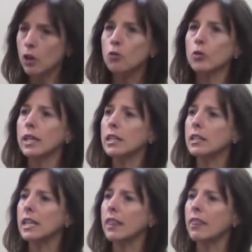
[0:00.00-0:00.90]

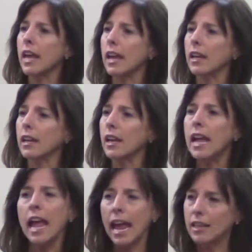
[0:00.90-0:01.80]
critically think
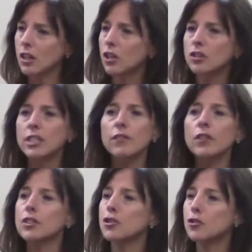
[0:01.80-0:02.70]
and learn
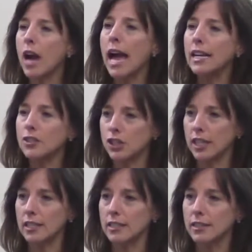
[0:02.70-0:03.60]
different
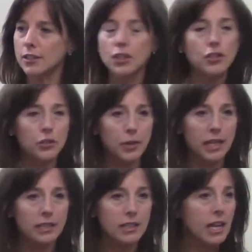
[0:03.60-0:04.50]
strategies to do
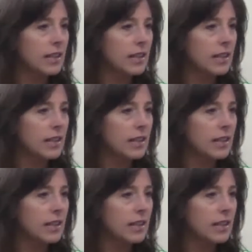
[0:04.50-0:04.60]
it,